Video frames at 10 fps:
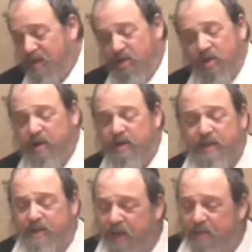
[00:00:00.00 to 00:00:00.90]
you don't need
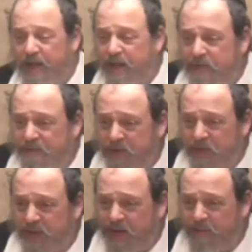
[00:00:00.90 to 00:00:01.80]
to tell me that, I can figure
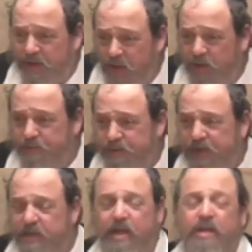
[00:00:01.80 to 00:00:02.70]
that out on my own,
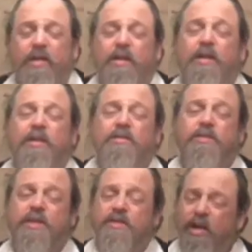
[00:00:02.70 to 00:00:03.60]
Pshita. So
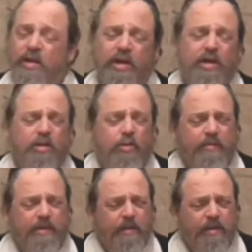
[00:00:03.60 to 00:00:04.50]
he says, no, you
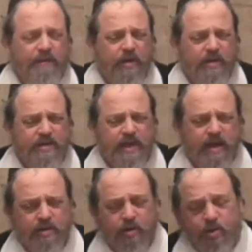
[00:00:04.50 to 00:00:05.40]
wouldn't be able to figure this out
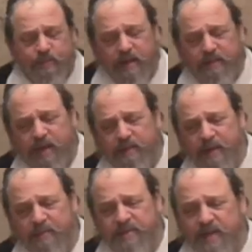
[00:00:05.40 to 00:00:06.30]
on your own, you might make a
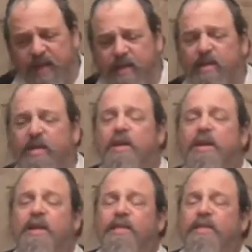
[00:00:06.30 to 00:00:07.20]
big mistake.
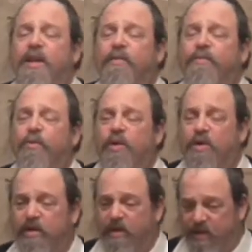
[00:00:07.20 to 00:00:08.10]

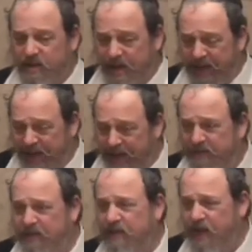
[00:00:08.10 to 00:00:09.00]
Therefore, it
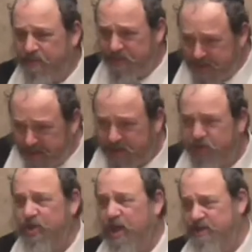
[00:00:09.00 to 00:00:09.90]
had to come
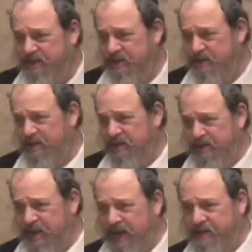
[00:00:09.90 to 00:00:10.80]
teach us
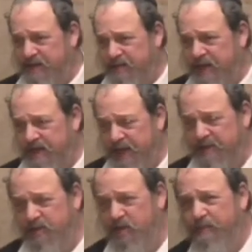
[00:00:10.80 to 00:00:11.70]
not to say
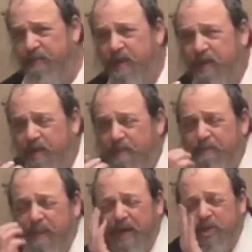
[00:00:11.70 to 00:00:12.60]
that. So,
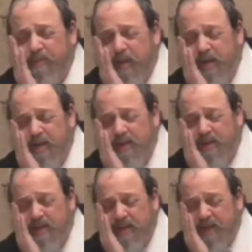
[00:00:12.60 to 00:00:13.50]
mashma is in
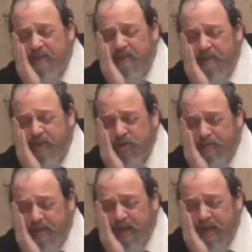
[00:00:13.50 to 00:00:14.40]
the sense of
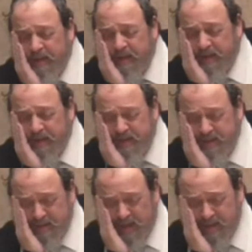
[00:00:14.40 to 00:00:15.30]
mashmiya, I think, in
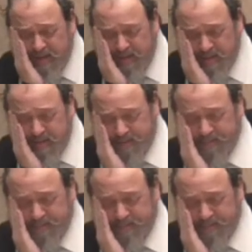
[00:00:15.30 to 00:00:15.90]
this context.